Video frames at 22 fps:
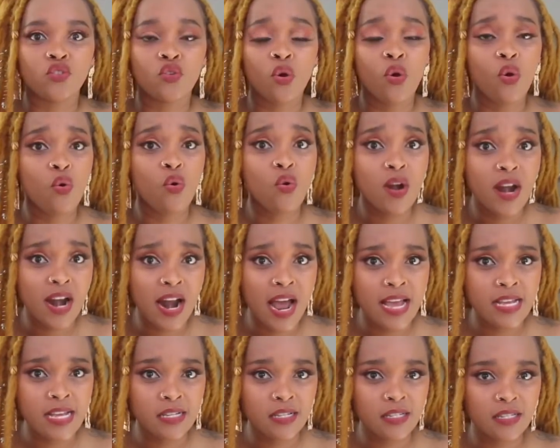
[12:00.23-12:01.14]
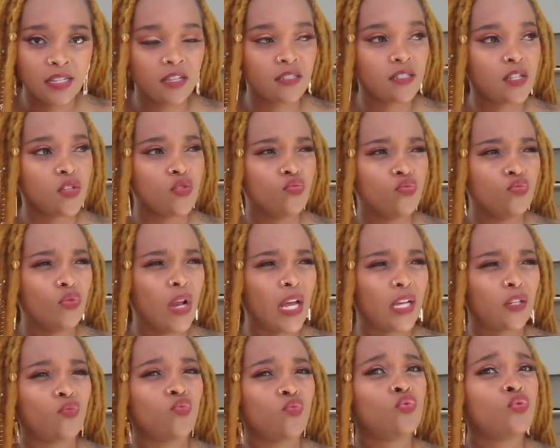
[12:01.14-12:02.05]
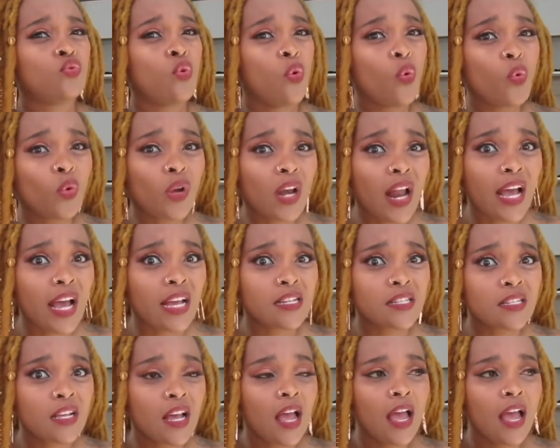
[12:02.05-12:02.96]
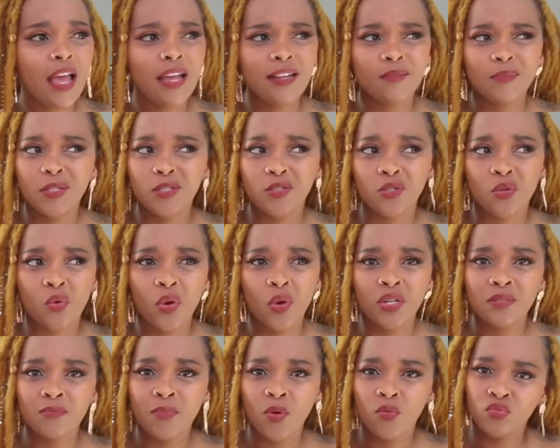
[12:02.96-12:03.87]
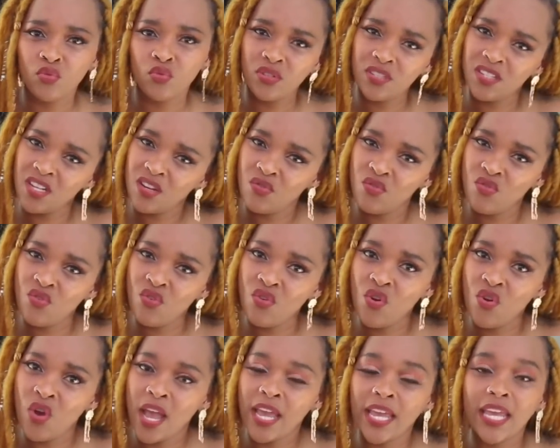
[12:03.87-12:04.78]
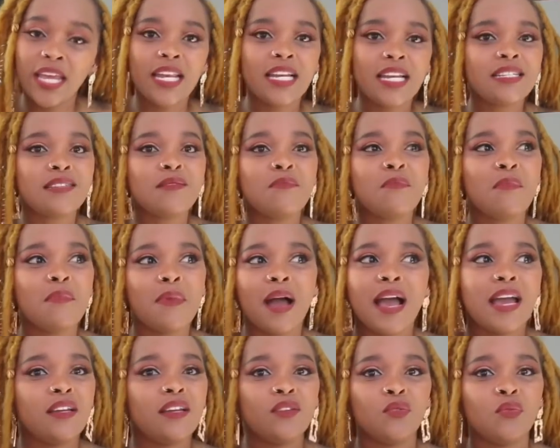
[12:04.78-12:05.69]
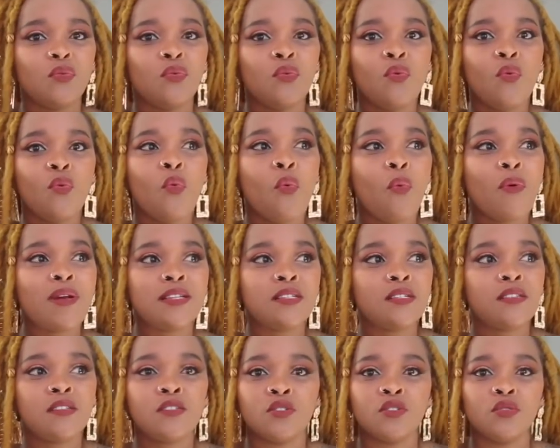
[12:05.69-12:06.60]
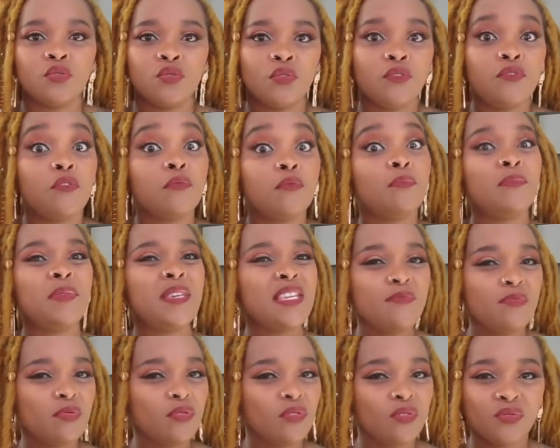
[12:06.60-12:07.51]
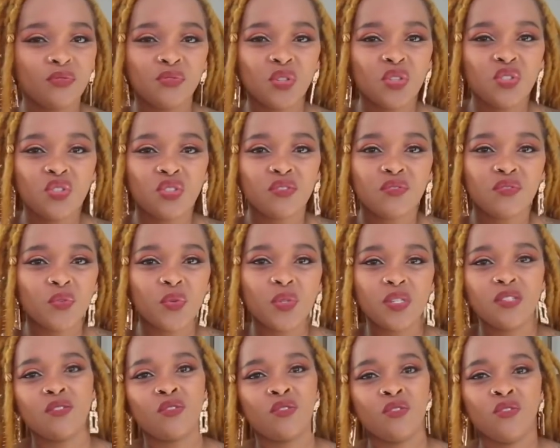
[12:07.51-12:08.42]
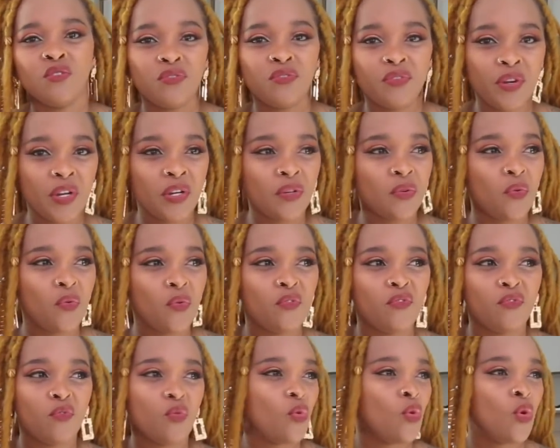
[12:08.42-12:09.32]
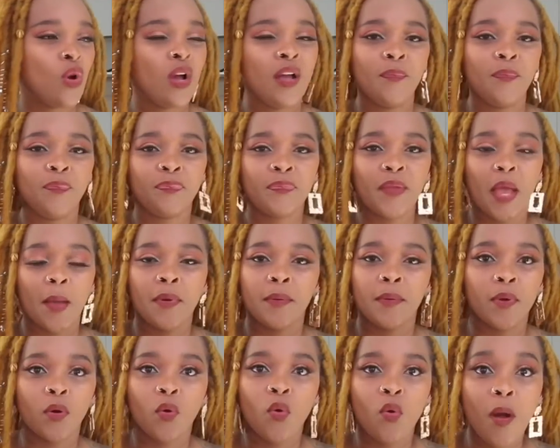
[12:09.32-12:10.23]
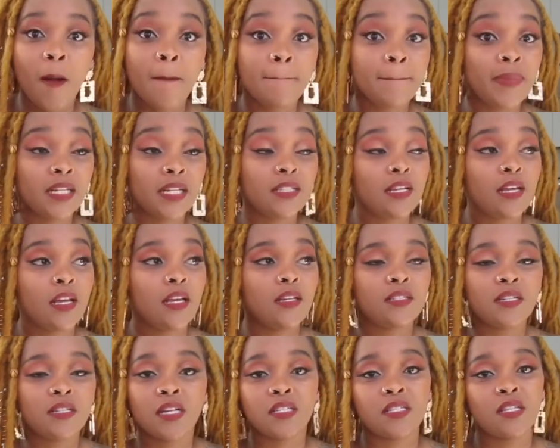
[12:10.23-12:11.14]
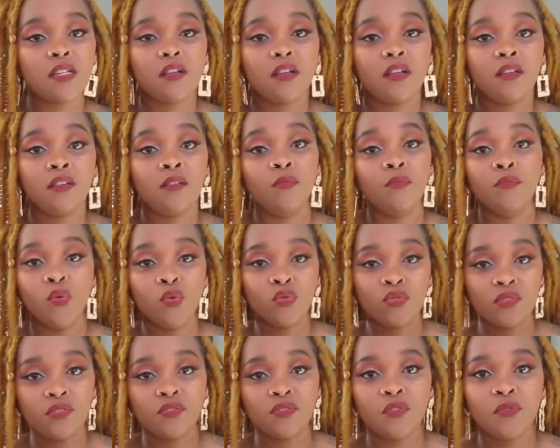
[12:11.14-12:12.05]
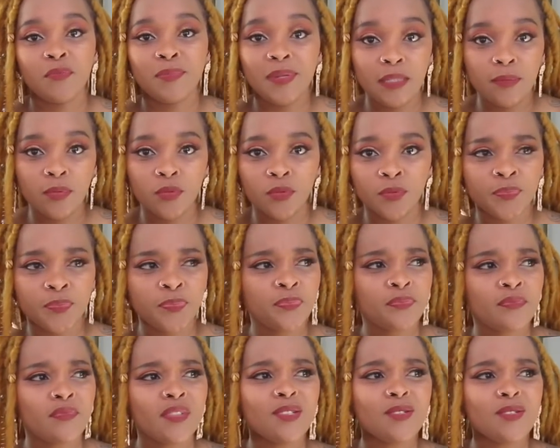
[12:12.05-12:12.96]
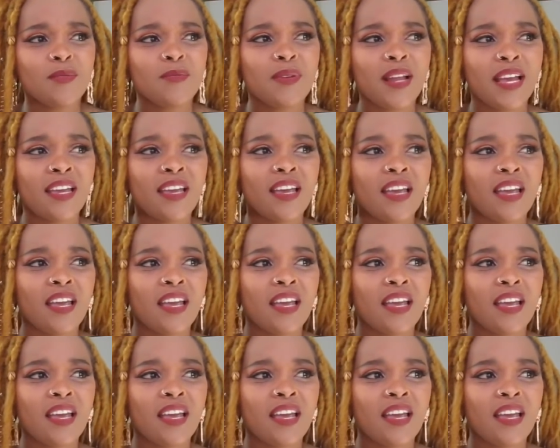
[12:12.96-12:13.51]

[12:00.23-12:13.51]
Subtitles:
too nice, because like, too nice. Man, there's a question about him, don't tell him. He doesn't mind when he's into for people, not just for his girlfriend or for, I don't know what, but he does the most for people. So I'm like,